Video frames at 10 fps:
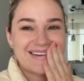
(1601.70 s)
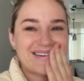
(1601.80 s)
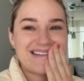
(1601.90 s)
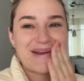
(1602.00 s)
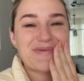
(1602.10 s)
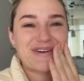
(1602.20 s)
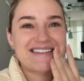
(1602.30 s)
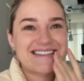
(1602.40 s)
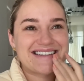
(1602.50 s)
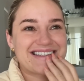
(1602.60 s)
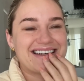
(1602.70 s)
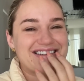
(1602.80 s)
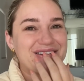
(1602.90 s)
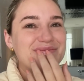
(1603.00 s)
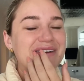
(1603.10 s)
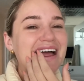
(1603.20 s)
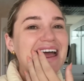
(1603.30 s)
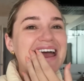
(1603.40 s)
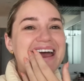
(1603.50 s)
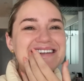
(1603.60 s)
Tim always does that job.
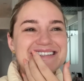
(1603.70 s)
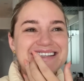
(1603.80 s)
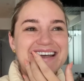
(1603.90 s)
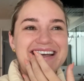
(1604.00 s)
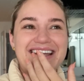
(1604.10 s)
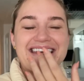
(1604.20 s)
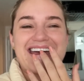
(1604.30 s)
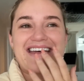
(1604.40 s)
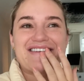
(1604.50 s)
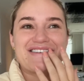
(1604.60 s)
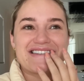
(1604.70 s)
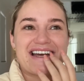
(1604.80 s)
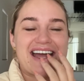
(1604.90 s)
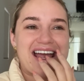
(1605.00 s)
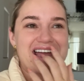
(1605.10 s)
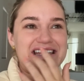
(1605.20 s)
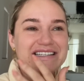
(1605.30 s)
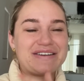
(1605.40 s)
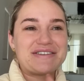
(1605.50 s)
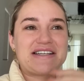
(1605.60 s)
And just like, yeah, those like,
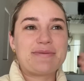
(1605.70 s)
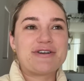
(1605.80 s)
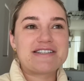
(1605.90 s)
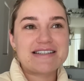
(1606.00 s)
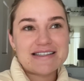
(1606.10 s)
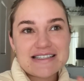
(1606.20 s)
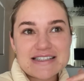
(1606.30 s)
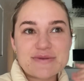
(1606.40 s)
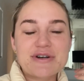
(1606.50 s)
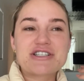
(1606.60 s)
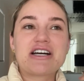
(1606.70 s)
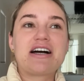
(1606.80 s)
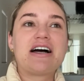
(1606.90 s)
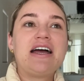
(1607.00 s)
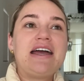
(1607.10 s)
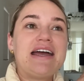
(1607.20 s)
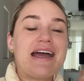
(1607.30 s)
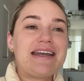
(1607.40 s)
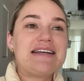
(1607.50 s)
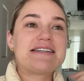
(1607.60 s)
you know, Tim always does the dishwasher,
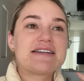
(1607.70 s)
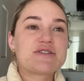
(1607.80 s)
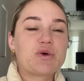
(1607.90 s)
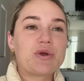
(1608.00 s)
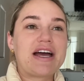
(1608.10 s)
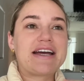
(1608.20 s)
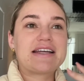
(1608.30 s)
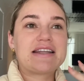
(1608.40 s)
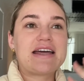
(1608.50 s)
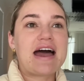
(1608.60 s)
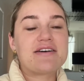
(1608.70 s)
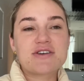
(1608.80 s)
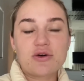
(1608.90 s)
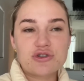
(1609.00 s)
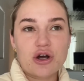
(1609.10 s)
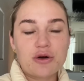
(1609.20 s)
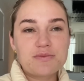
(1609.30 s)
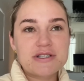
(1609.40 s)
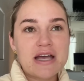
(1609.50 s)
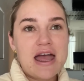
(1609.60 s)
and he does all like the household
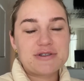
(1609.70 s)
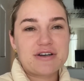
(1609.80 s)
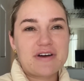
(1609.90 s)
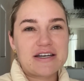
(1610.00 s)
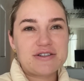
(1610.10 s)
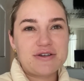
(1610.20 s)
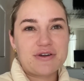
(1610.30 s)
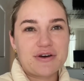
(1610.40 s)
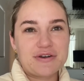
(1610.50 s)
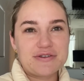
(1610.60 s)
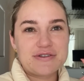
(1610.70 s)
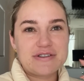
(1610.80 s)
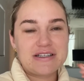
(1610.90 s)
jobs. So I've had to do those.